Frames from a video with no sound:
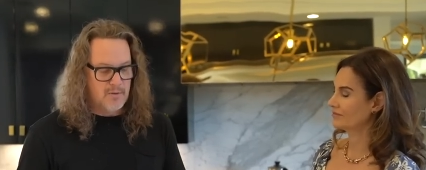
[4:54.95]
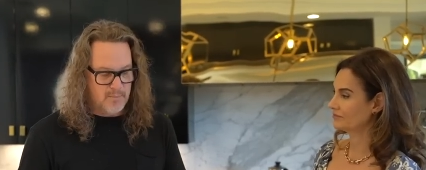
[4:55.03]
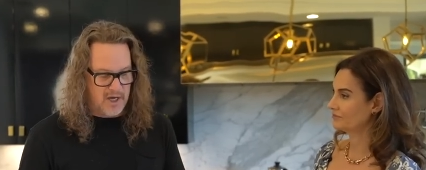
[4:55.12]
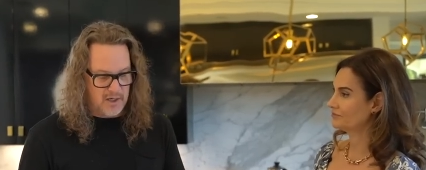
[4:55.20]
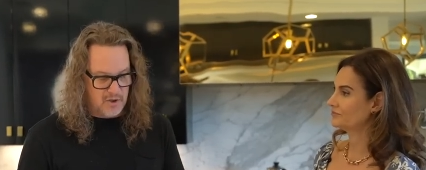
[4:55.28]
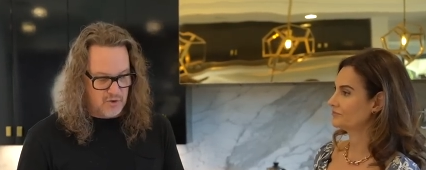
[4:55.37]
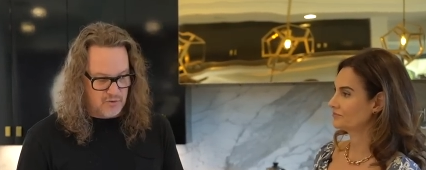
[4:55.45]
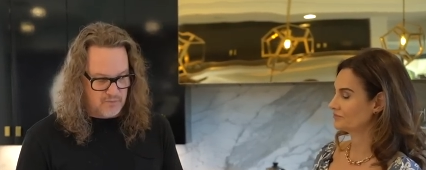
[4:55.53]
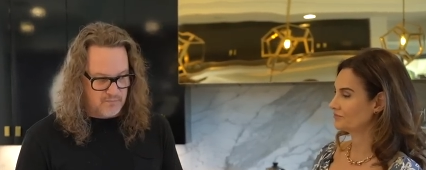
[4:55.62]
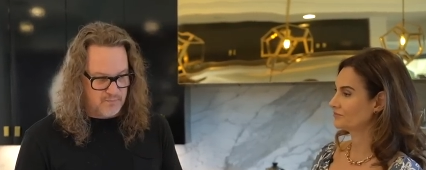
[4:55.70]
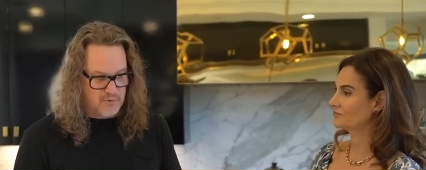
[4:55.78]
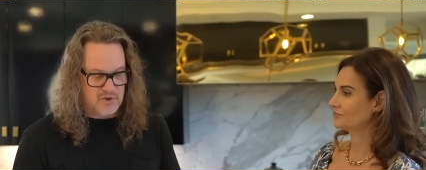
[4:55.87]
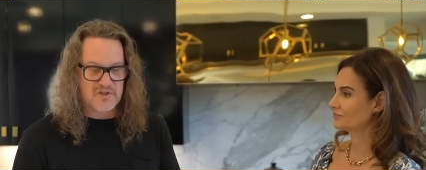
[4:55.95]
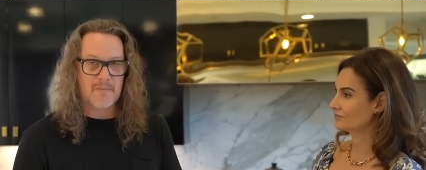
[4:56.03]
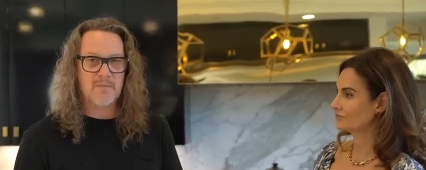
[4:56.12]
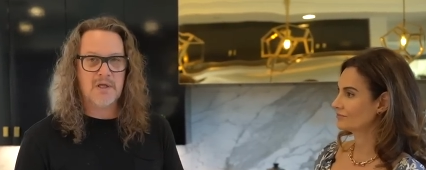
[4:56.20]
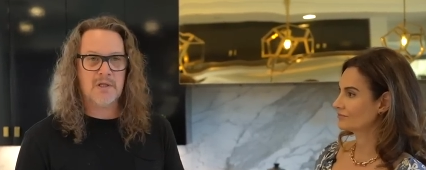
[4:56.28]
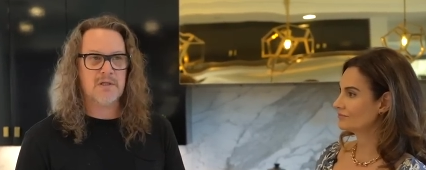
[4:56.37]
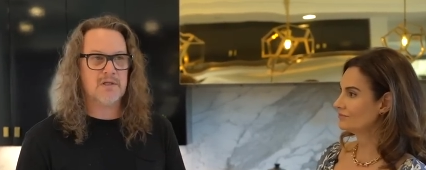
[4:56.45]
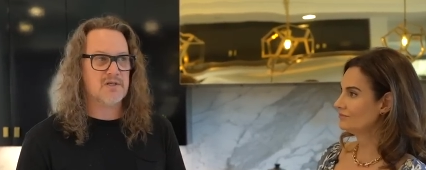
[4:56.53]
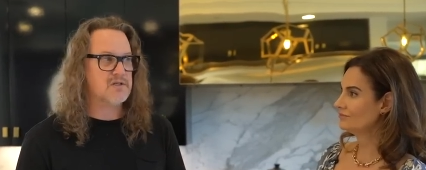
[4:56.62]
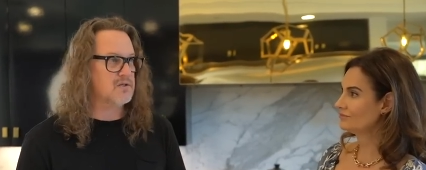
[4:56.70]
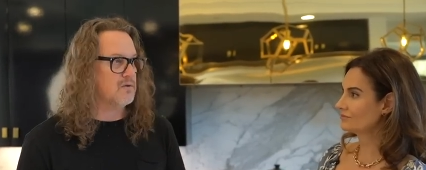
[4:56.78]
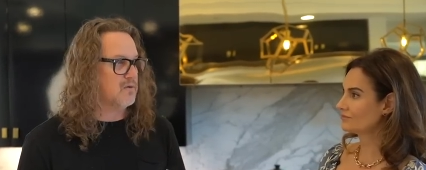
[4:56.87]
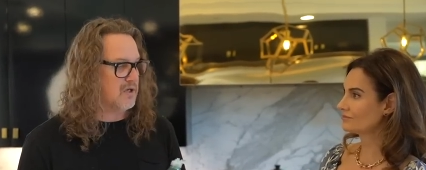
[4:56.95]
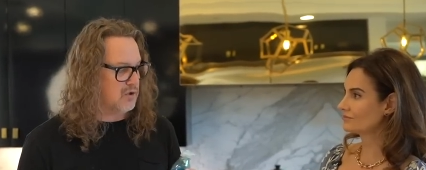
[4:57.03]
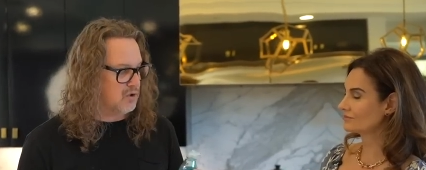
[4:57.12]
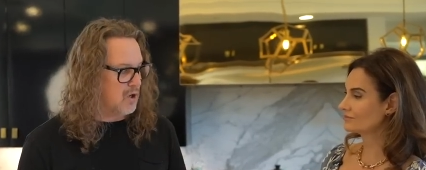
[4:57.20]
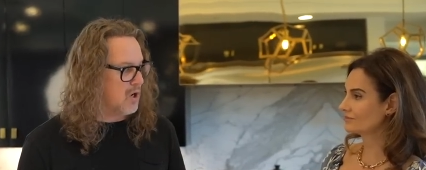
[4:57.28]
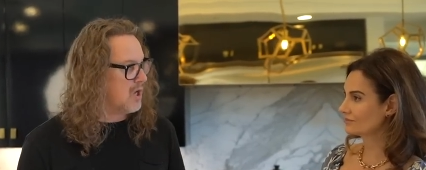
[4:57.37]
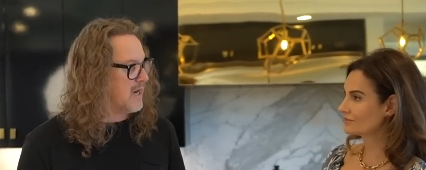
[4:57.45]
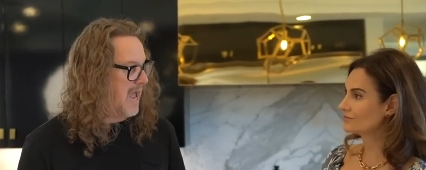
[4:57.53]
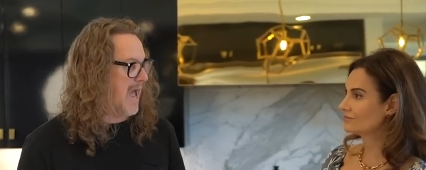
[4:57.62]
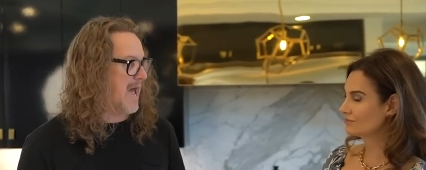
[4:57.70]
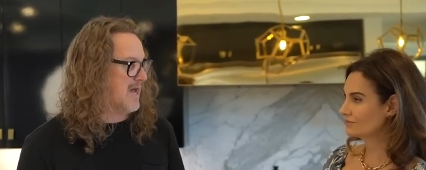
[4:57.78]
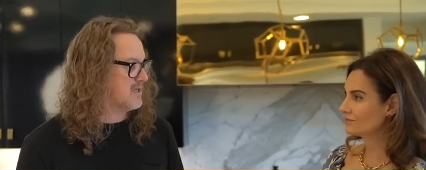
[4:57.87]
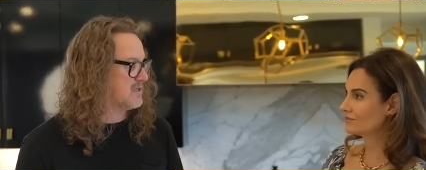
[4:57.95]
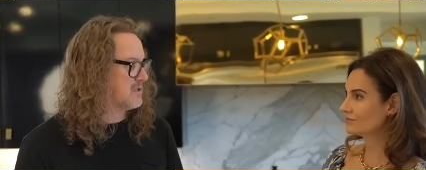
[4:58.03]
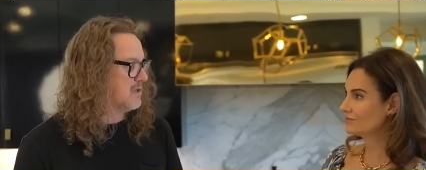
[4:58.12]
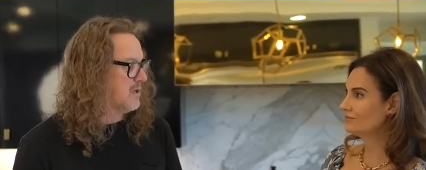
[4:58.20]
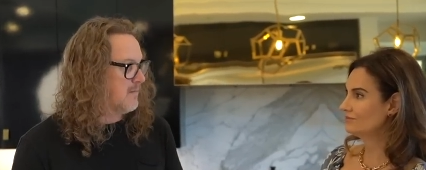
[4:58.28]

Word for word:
Speaker 1: But there's something just that Dawn has